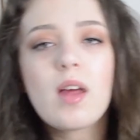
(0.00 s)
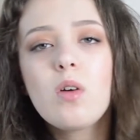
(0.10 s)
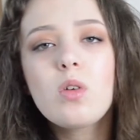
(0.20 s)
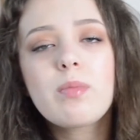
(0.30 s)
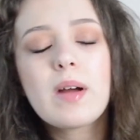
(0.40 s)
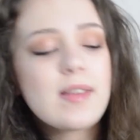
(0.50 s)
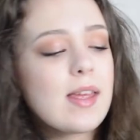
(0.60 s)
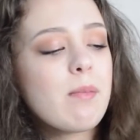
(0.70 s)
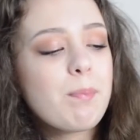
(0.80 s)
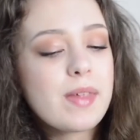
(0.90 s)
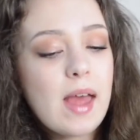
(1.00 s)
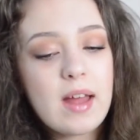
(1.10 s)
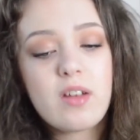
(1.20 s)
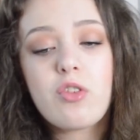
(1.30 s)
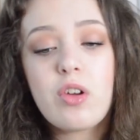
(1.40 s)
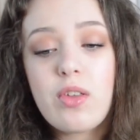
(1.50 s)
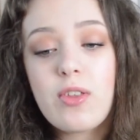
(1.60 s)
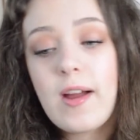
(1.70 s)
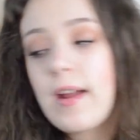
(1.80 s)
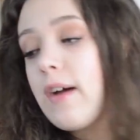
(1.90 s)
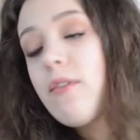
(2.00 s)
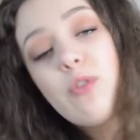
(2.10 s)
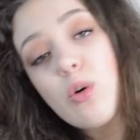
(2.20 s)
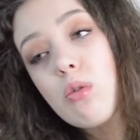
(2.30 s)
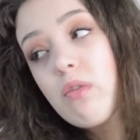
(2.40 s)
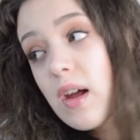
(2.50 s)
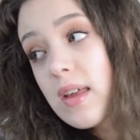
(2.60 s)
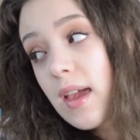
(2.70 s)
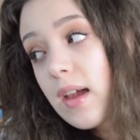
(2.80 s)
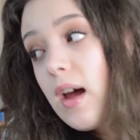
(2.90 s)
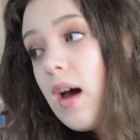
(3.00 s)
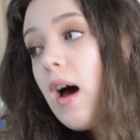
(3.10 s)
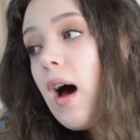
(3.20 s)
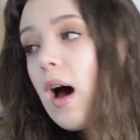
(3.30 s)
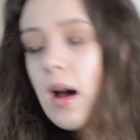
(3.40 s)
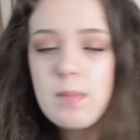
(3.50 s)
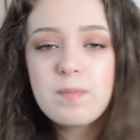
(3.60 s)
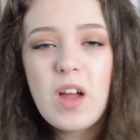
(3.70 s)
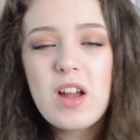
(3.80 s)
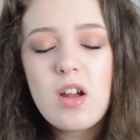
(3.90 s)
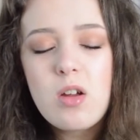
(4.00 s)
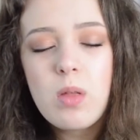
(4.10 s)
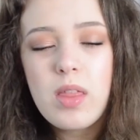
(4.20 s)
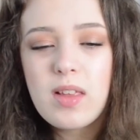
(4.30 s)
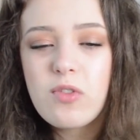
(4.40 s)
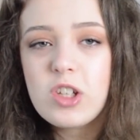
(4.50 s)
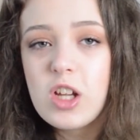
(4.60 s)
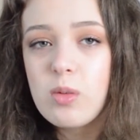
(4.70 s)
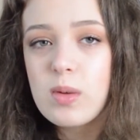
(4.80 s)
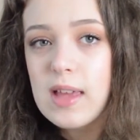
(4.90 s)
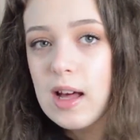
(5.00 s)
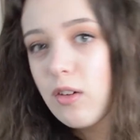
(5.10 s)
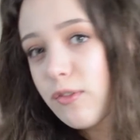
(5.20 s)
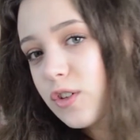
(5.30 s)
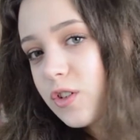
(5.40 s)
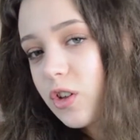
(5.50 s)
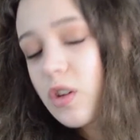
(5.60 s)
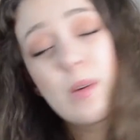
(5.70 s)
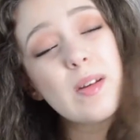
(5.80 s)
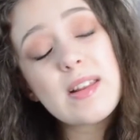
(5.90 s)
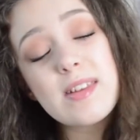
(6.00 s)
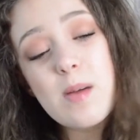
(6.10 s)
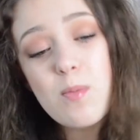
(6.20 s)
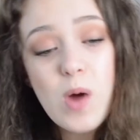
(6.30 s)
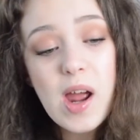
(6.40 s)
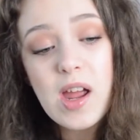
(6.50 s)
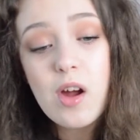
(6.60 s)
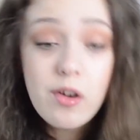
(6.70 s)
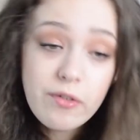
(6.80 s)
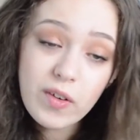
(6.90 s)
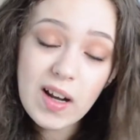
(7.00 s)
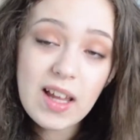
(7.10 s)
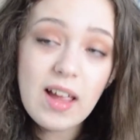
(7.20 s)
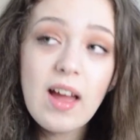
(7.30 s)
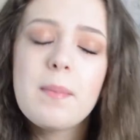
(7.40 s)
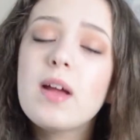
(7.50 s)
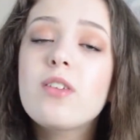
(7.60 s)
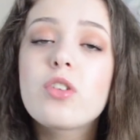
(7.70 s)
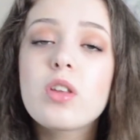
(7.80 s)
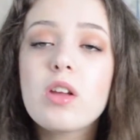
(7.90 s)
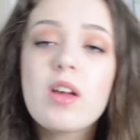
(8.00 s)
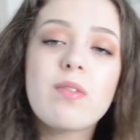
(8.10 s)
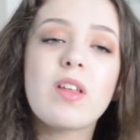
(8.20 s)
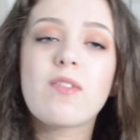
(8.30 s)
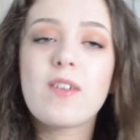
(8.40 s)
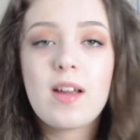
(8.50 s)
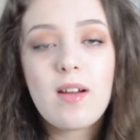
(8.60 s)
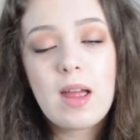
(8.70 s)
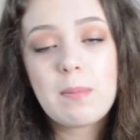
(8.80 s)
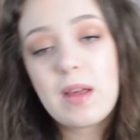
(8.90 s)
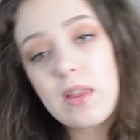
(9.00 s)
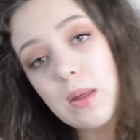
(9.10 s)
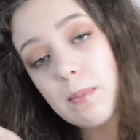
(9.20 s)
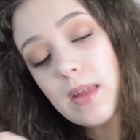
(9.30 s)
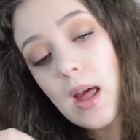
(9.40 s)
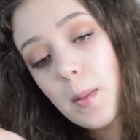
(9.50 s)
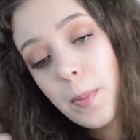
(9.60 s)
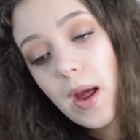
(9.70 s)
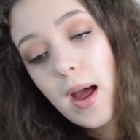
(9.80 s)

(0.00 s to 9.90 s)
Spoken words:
are all my tips and tricks that I have for revising. I hope that this video was helpful to you in some way, hopefully. Make sure that you give this video a big thumbs up.